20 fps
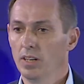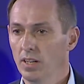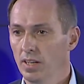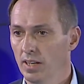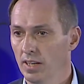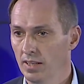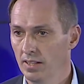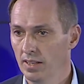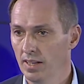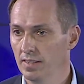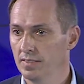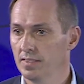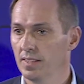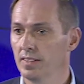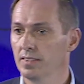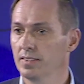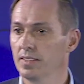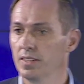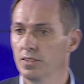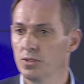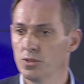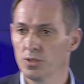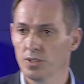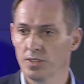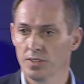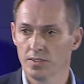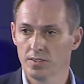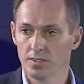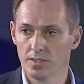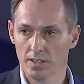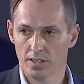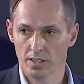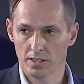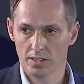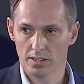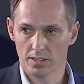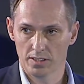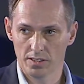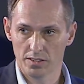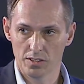as extensions, and
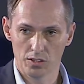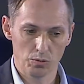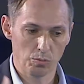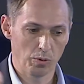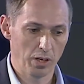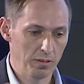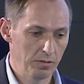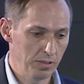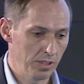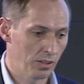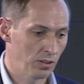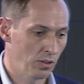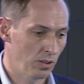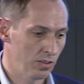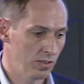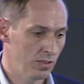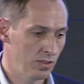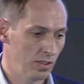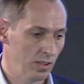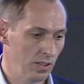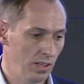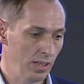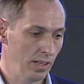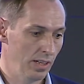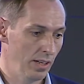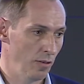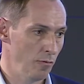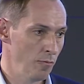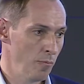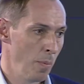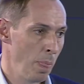this is why we are constantly